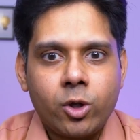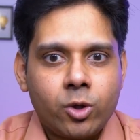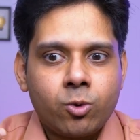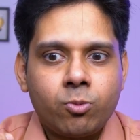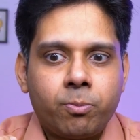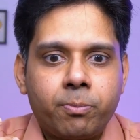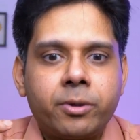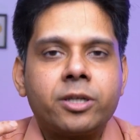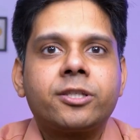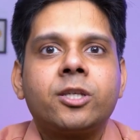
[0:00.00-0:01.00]
you
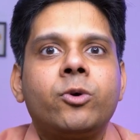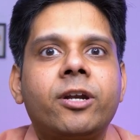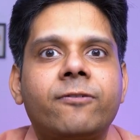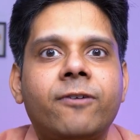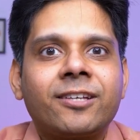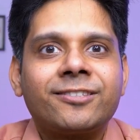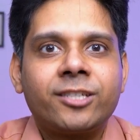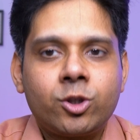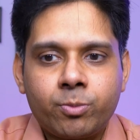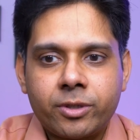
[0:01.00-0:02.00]
pursue it
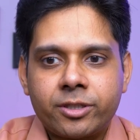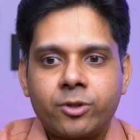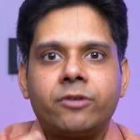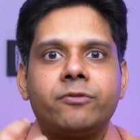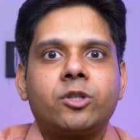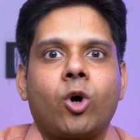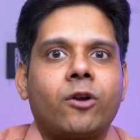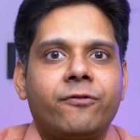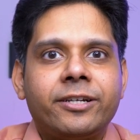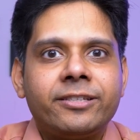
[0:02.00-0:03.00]
faster, you pursue it with
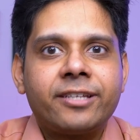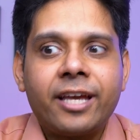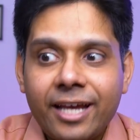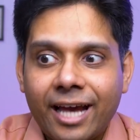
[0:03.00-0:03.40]
confidence,